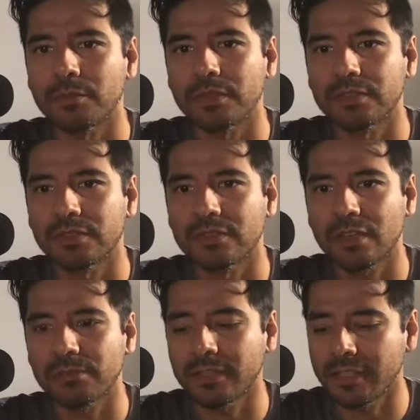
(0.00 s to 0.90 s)
but
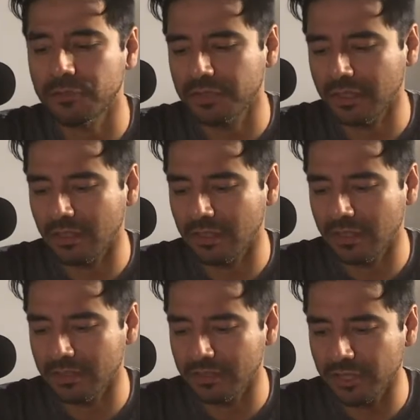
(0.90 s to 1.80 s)
definitely an interesting
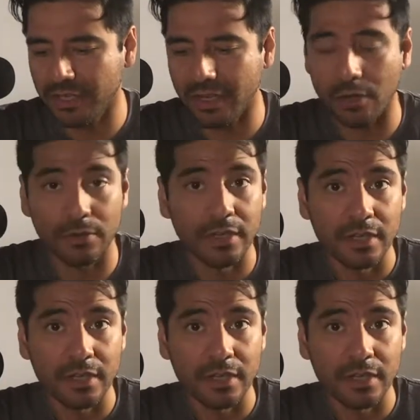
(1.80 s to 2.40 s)
thing to check out